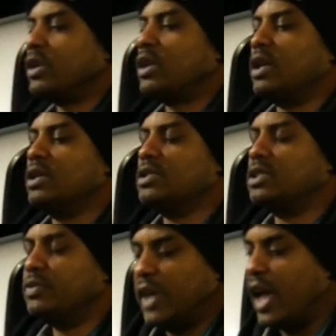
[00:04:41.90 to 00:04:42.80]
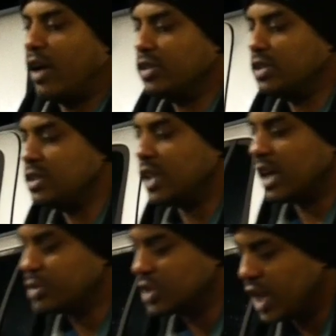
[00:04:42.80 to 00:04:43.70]
Because in reality,
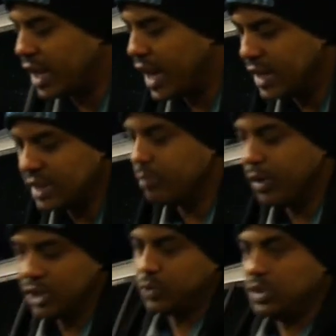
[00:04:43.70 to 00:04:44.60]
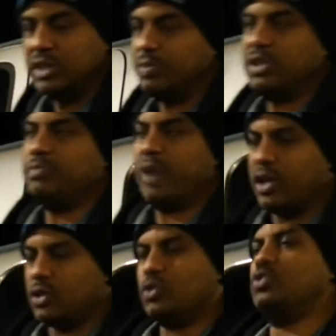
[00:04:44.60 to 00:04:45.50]
like I'm saying, I didn't mess with Nipsey, but I
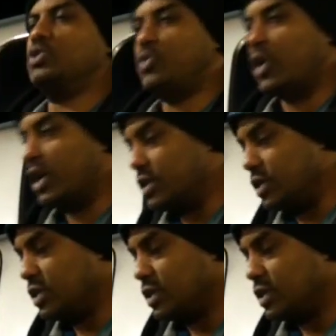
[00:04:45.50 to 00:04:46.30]
knew who he was.